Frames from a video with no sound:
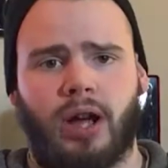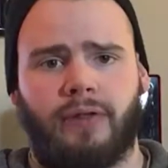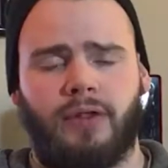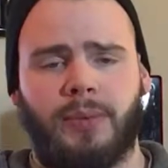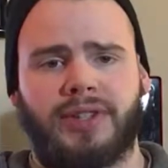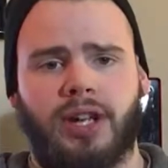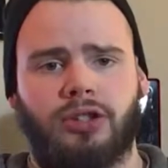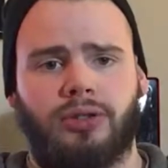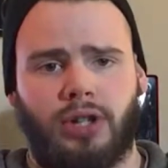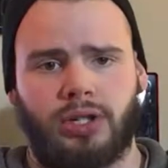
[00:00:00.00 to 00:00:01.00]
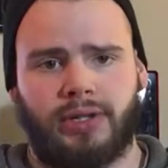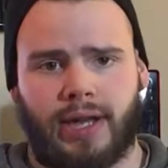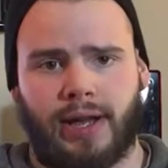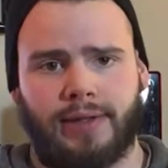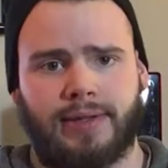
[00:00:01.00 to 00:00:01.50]
Film Discussion
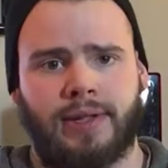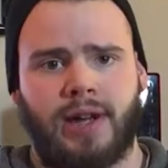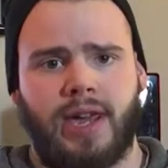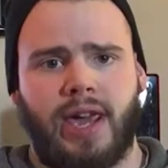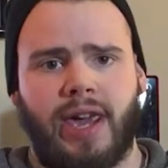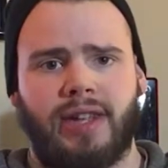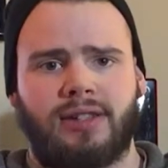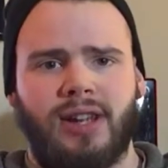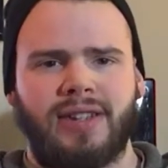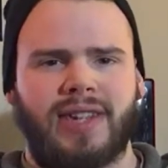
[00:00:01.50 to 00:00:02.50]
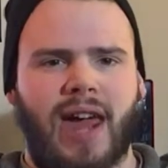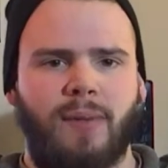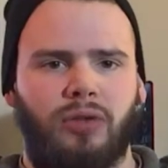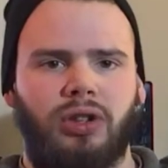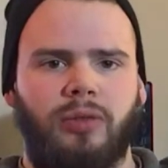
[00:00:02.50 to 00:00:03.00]
Thursdays, it does
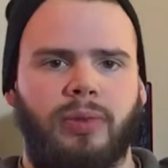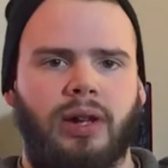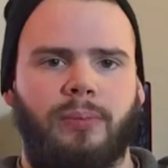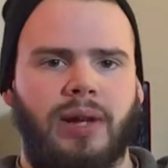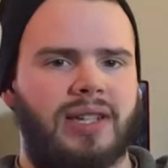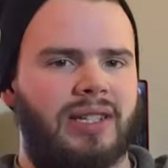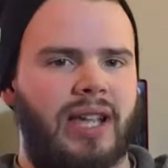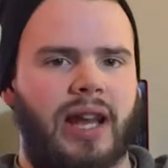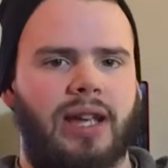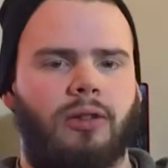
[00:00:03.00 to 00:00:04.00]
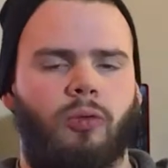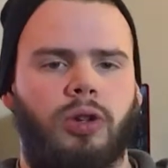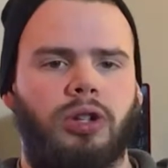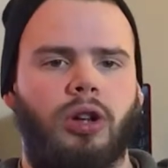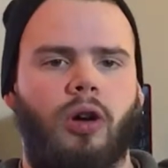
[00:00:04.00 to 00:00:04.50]
have a little bit of pixelating when
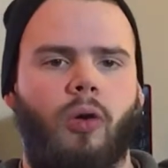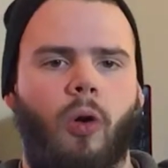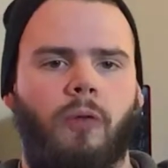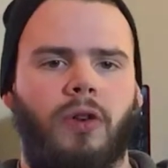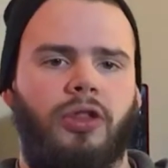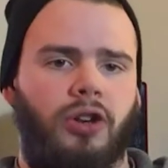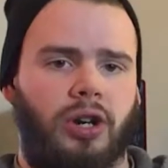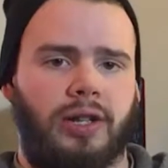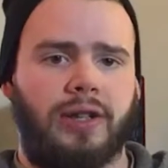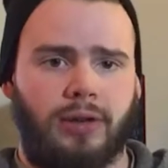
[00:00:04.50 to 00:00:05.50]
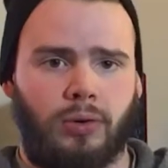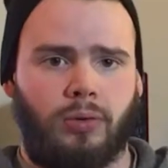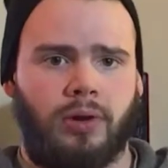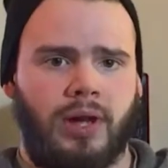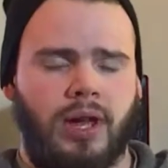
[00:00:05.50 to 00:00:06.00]
you go over
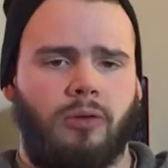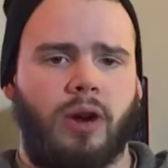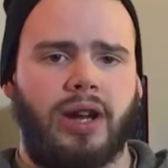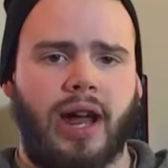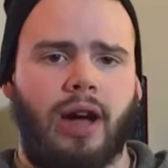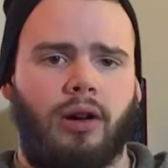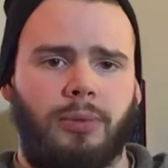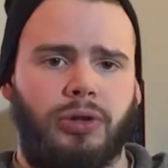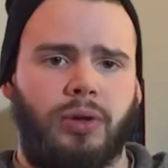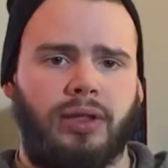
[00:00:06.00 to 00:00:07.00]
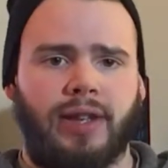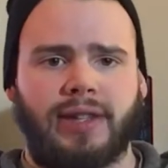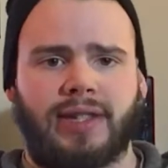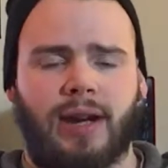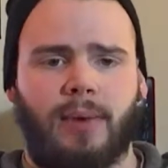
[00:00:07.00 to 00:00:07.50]
32. Right now I'm doing
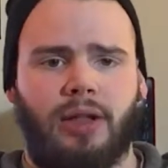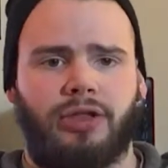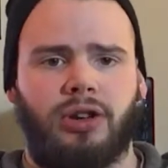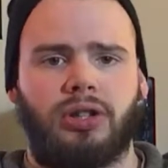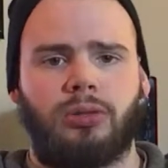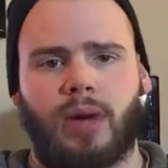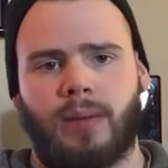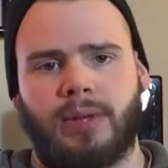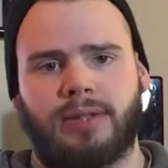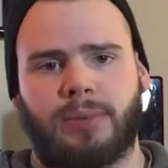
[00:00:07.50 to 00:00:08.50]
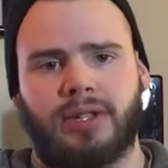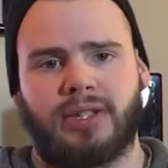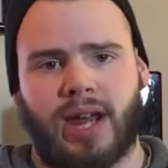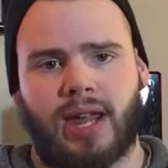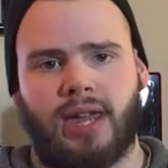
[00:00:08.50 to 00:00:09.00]
this at about 32 megabits per
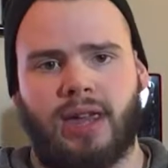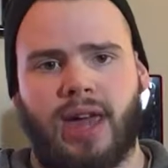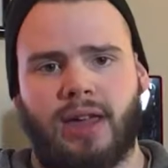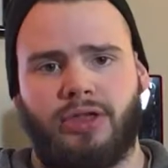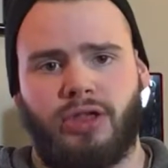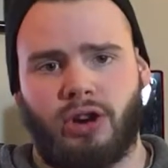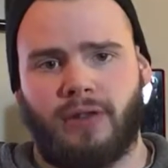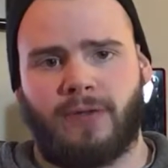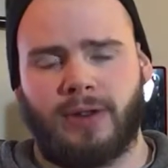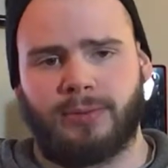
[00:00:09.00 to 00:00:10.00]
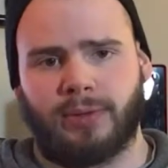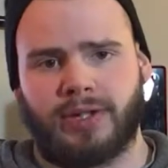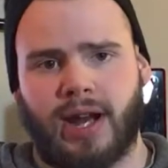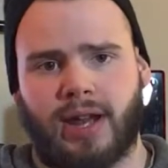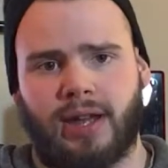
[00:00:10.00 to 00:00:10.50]
second at 30 frames per
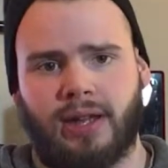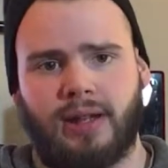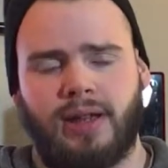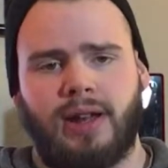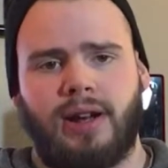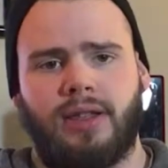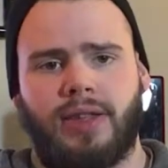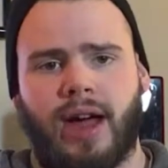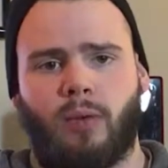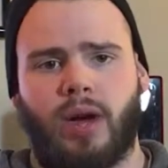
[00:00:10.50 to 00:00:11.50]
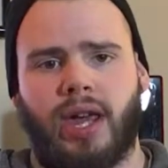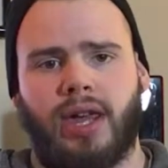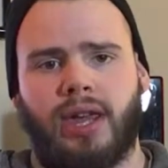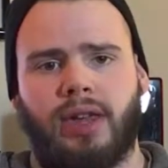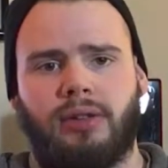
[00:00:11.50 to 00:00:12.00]
second. That way
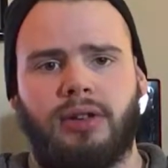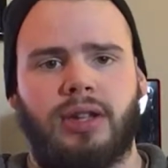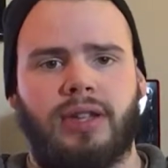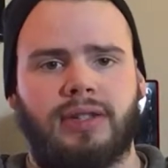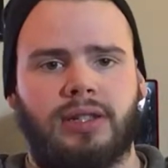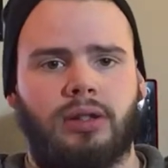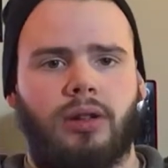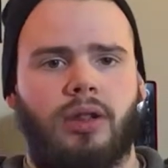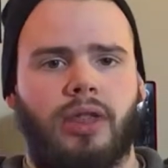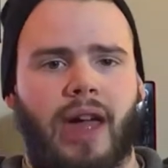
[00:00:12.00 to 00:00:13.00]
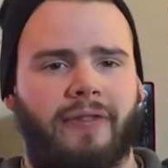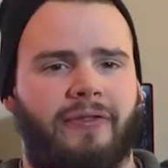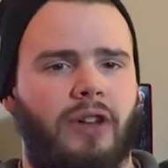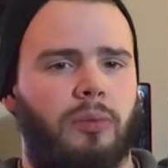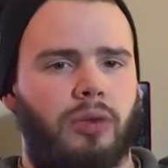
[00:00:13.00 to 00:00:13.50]
it isn't that
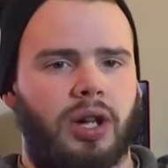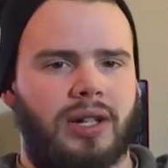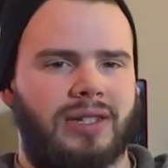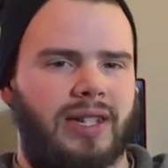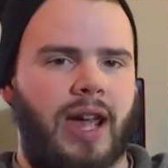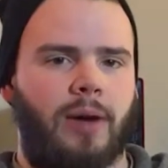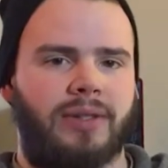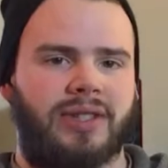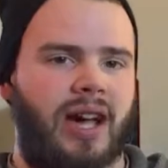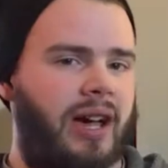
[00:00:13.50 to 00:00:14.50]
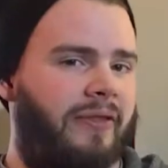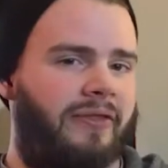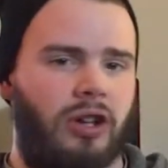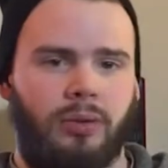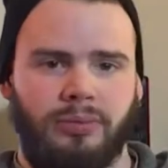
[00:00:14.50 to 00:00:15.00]
film look. See how it's not a
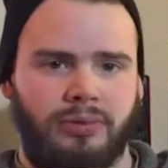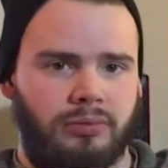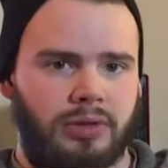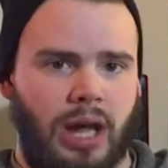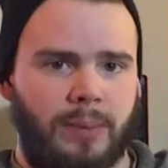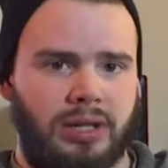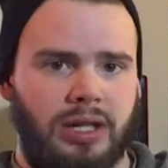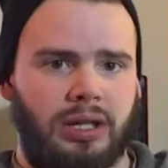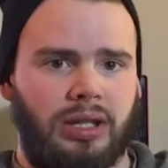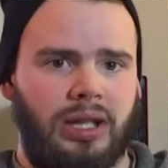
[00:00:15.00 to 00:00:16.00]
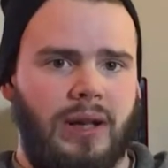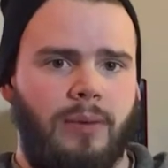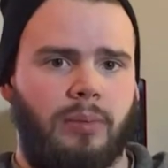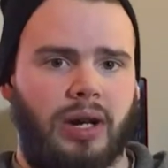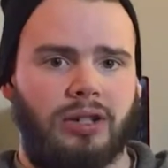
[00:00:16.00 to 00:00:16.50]
film type of deal,
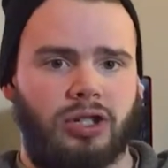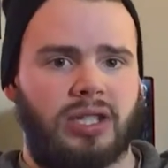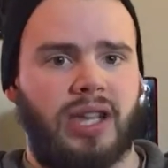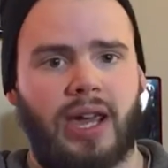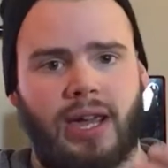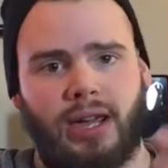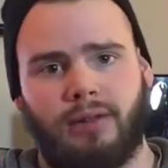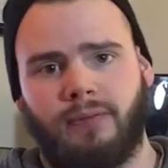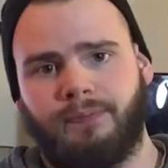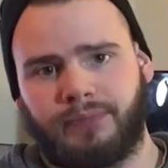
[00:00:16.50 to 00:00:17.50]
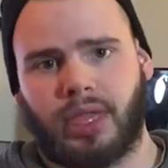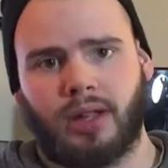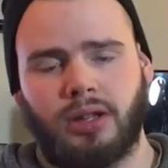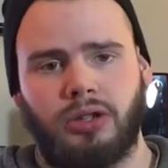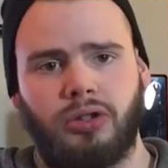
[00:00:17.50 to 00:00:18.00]
but it's just a
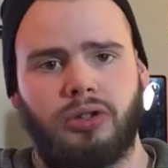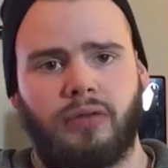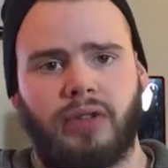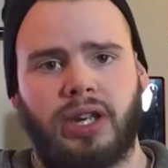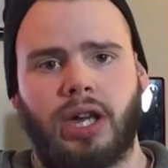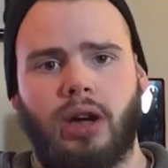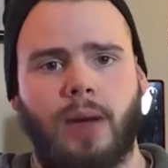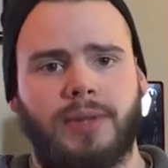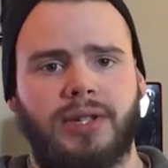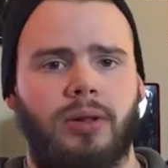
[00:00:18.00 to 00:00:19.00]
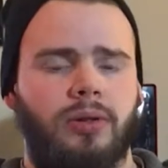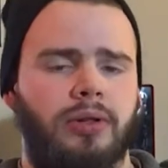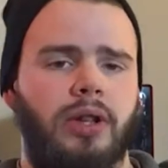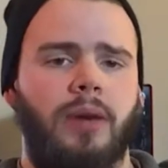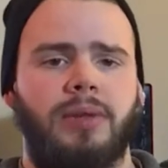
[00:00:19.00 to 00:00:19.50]
YouTube video
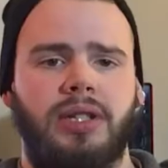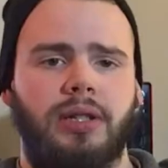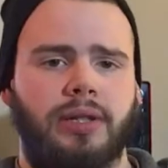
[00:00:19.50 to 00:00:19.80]
episode type of deal.